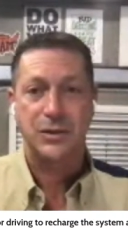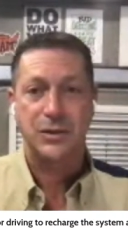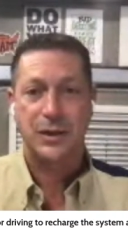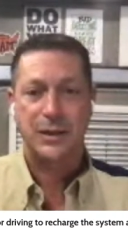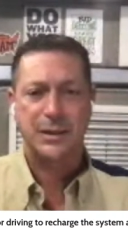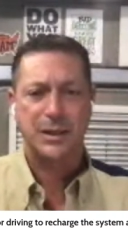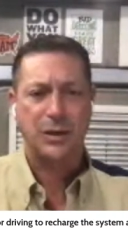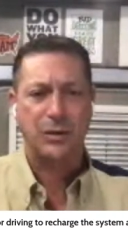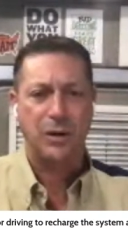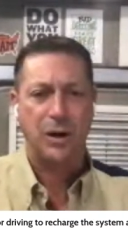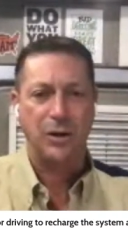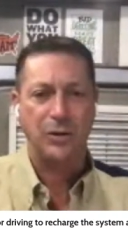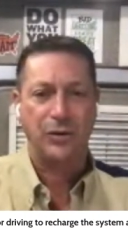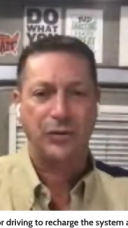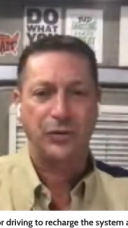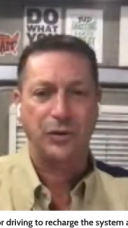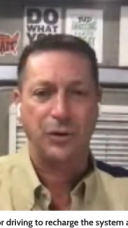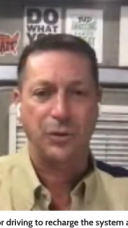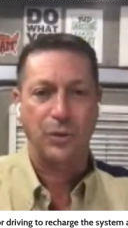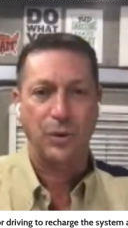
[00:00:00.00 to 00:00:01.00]
Uh, so that's how
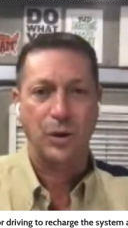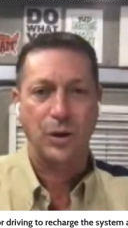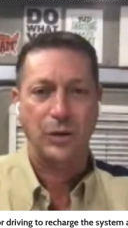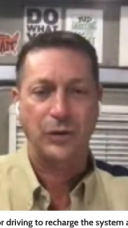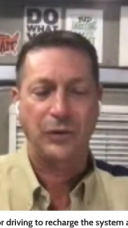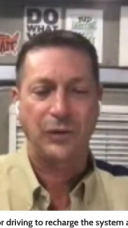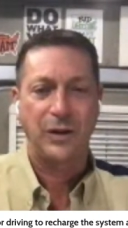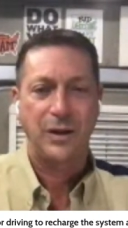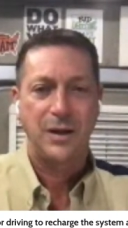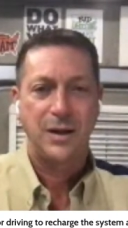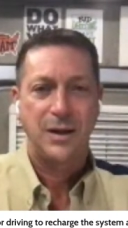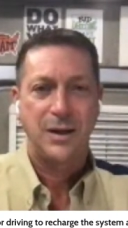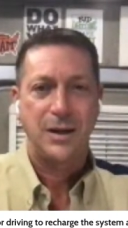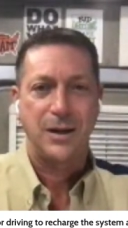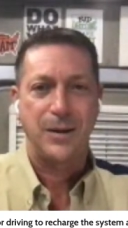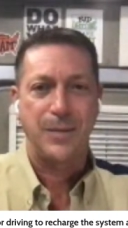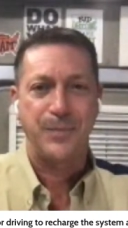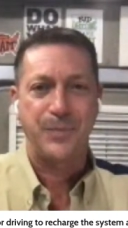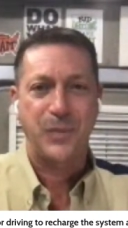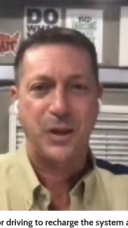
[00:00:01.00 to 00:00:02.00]
auto start works.
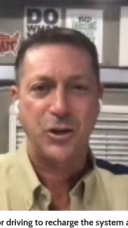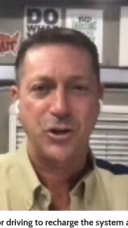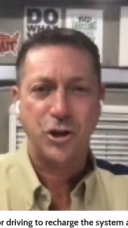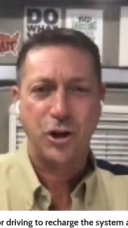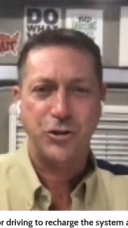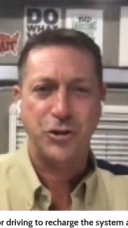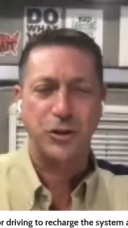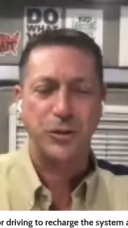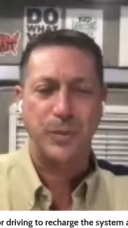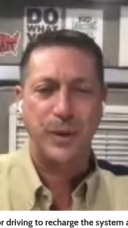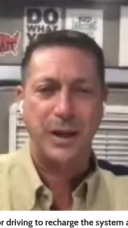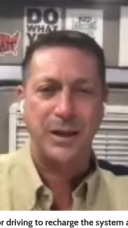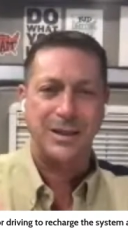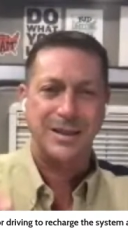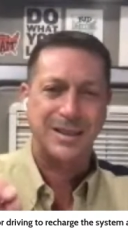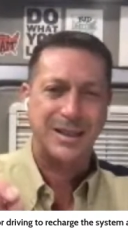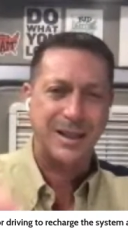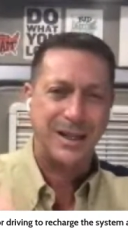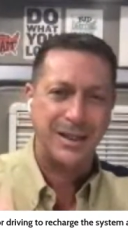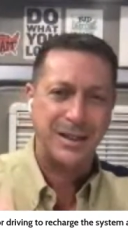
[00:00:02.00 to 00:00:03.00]
Um, charge on
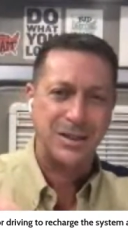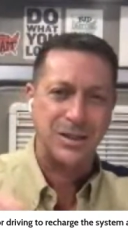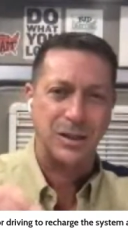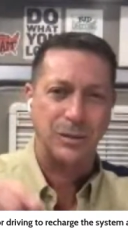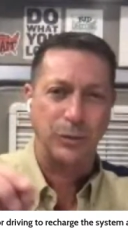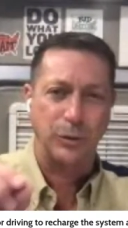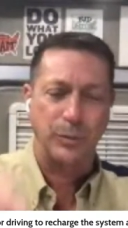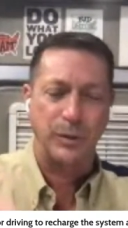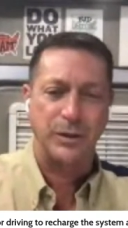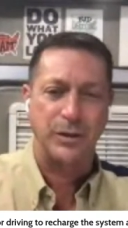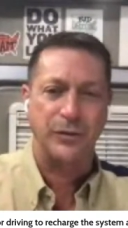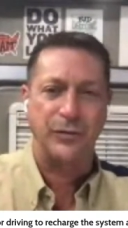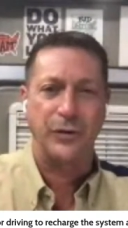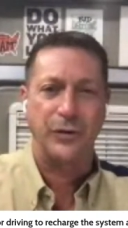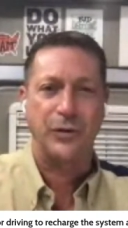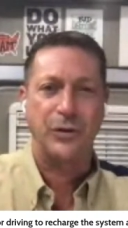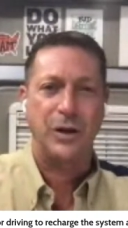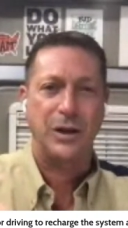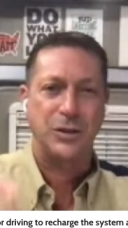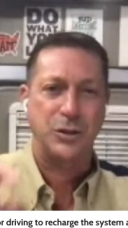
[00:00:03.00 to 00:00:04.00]
demand is kind of similar but
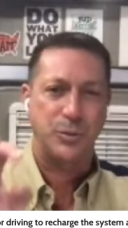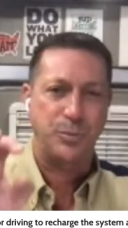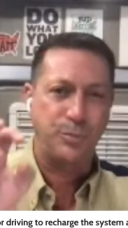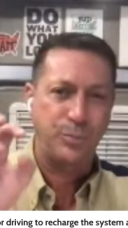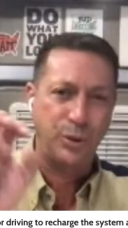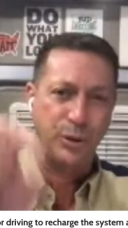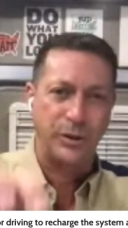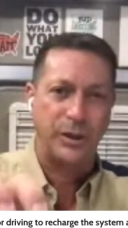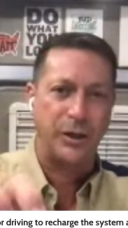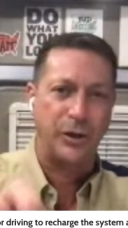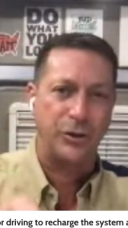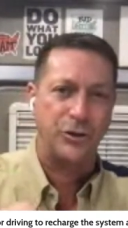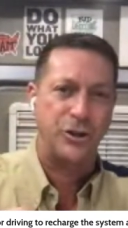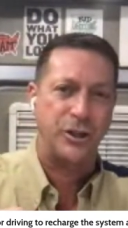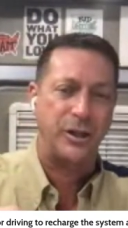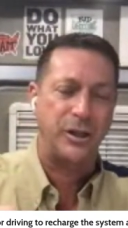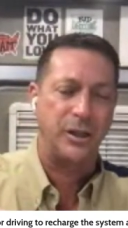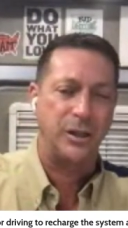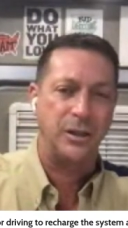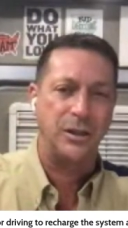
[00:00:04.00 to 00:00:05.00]
different. You actually put
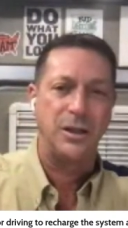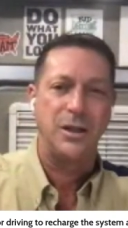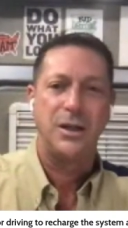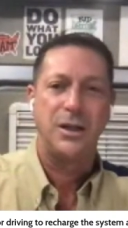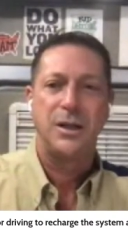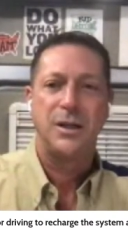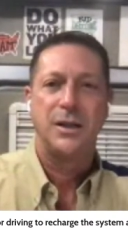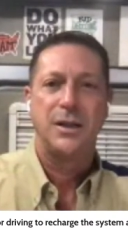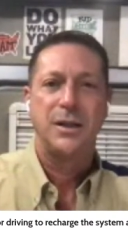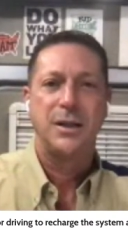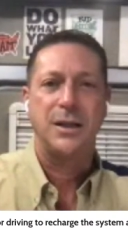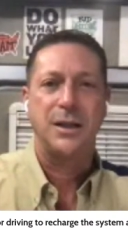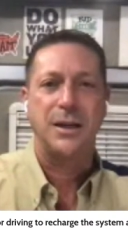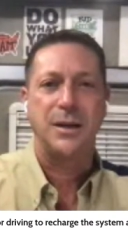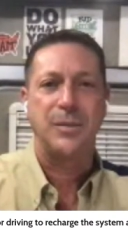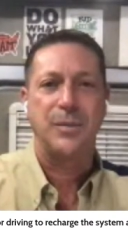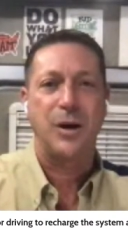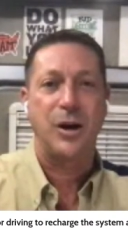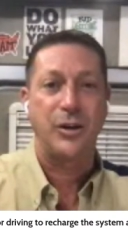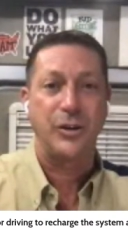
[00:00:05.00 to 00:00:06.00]
energy in
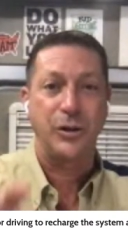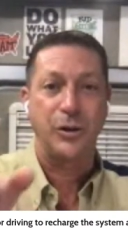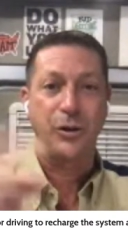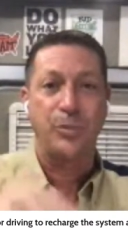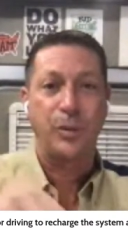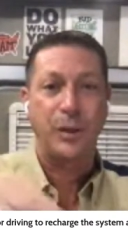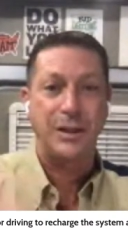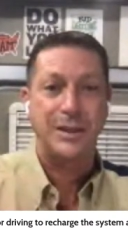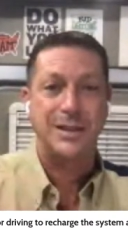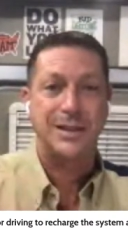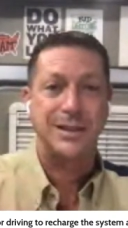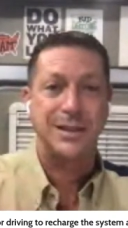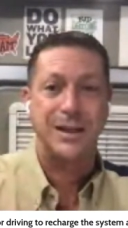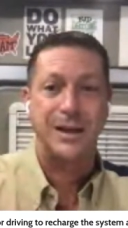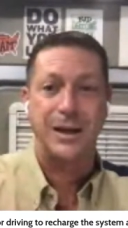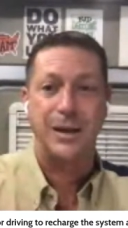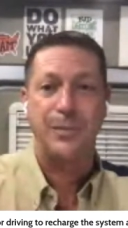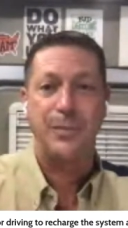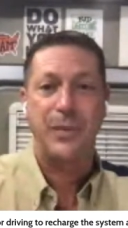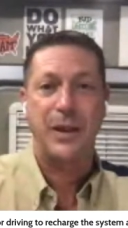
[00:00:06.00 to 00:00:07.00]
um, on your place
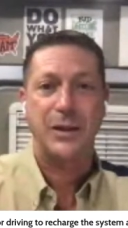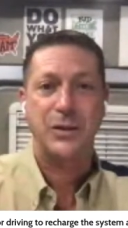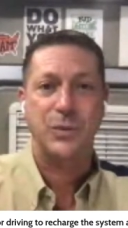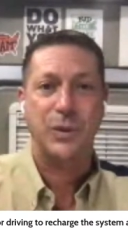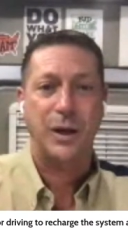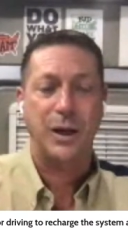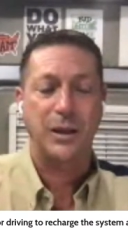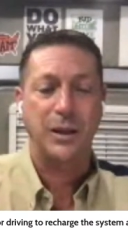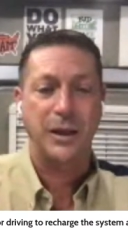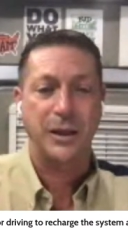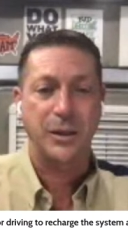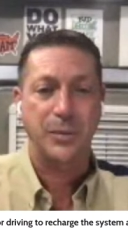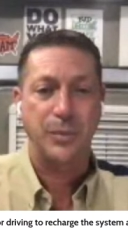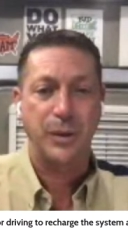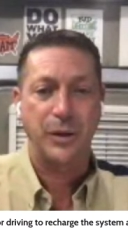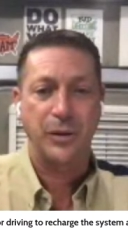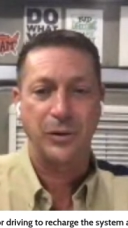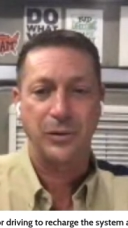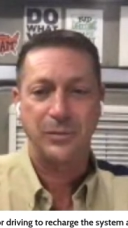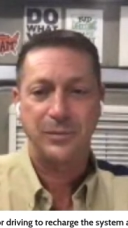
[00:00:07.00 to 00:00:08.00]
and time. That's why I
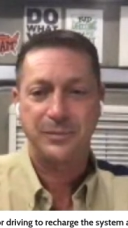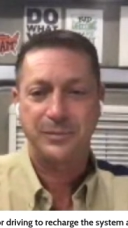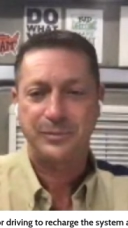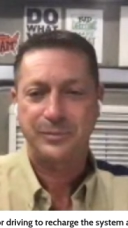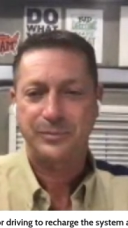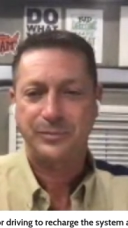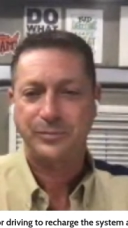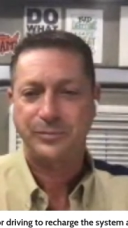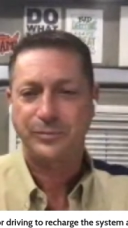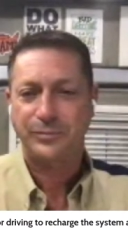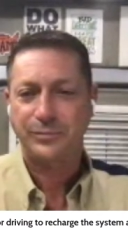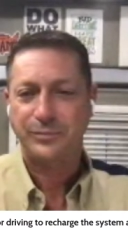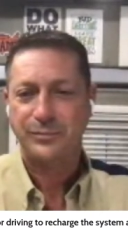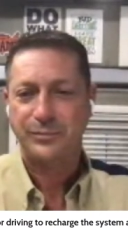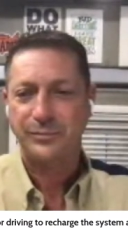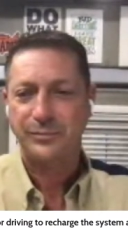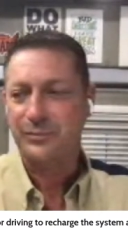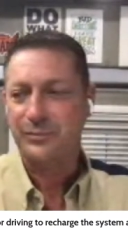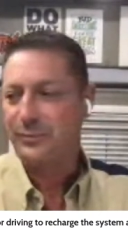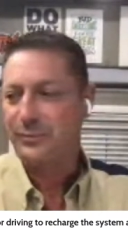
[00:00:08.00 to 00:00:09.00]
like it better.
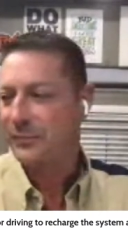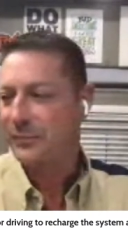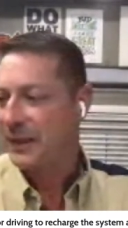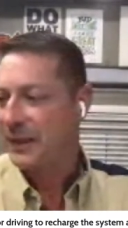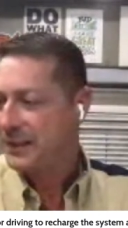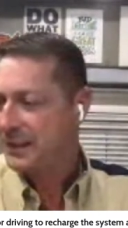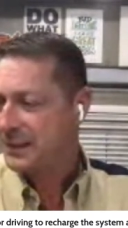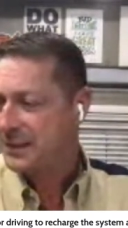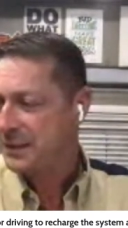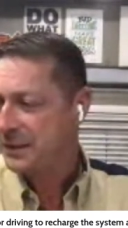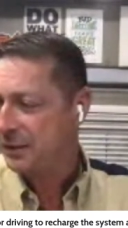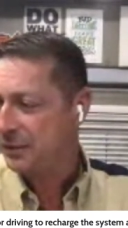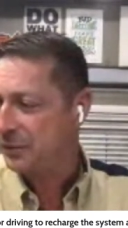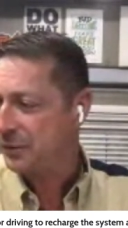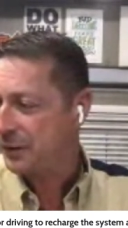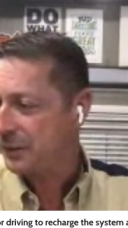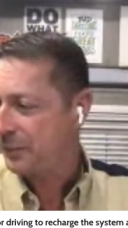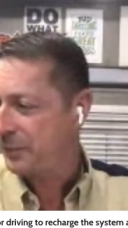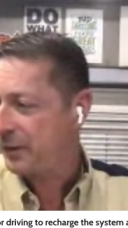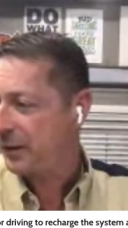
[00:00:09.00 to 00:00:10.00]

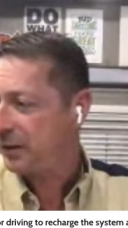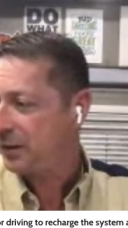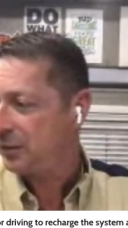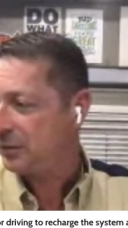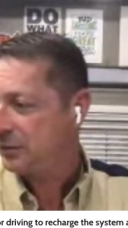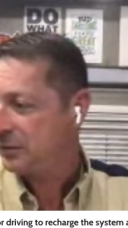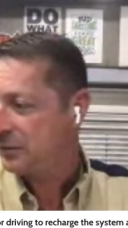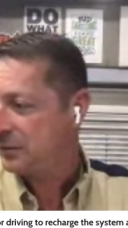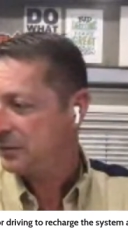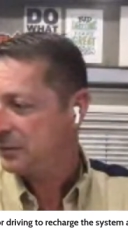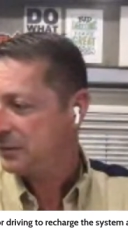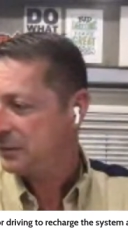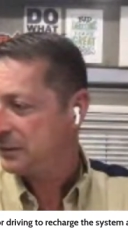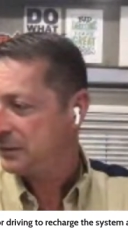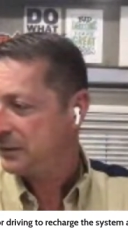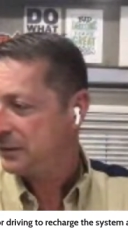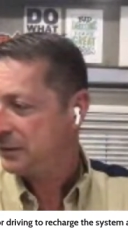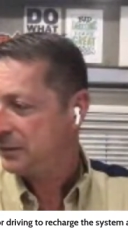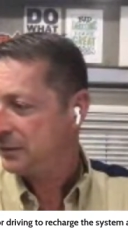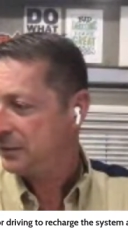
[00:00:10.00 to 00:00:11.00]
Tuxedo, want to come say hello?
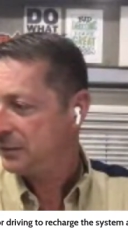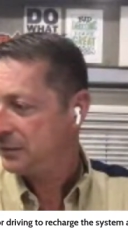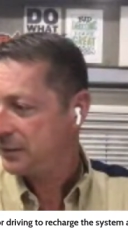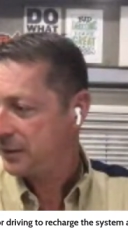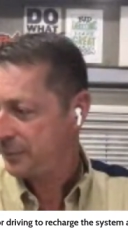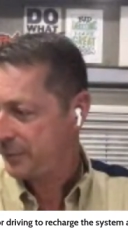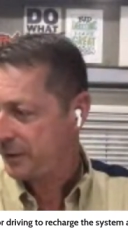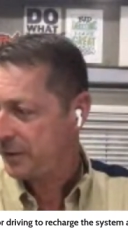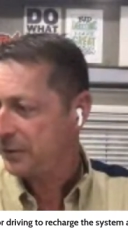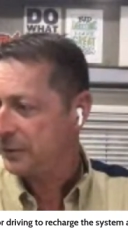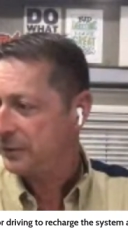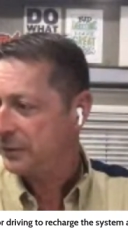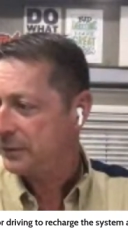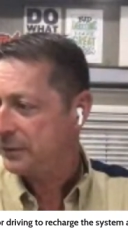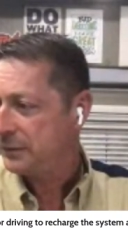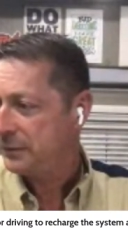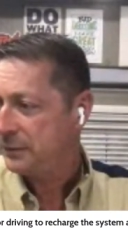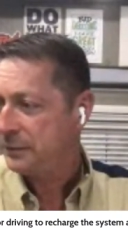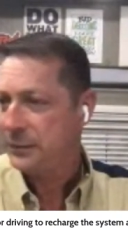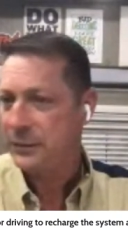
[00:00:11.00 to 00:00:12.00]
Come here.
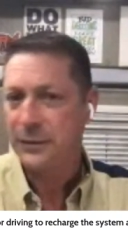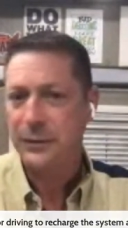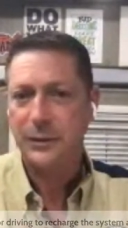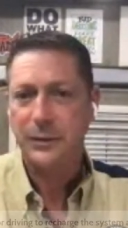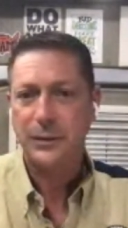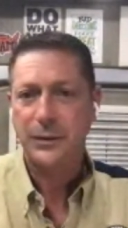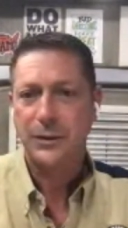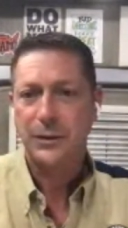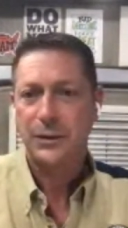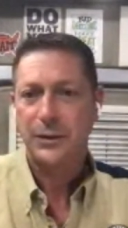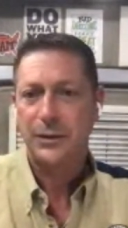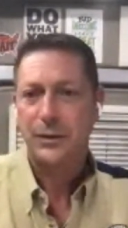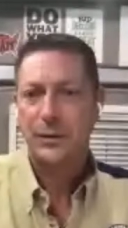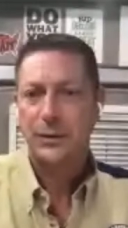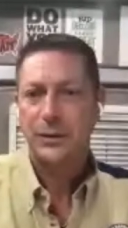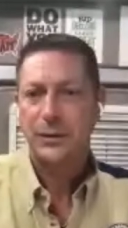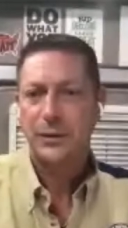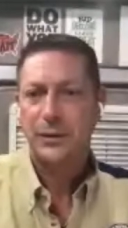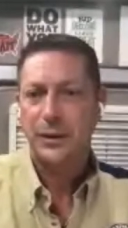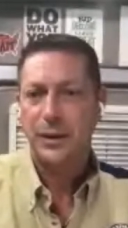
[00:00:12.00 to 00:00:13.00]

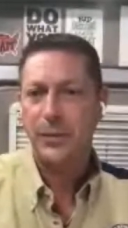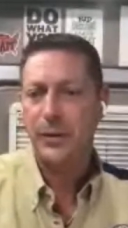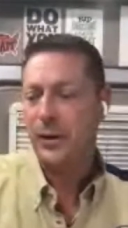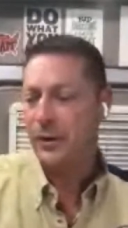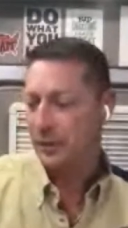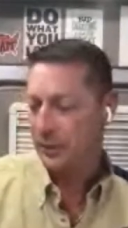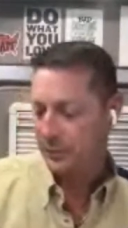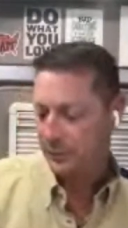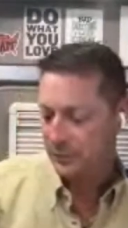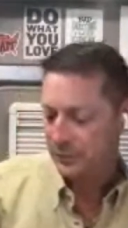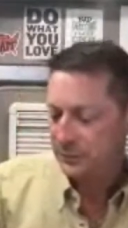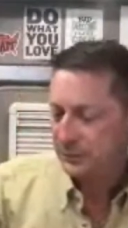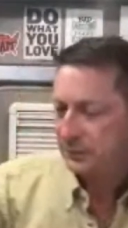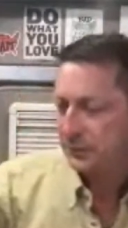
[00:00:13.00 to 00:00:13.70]
Come here.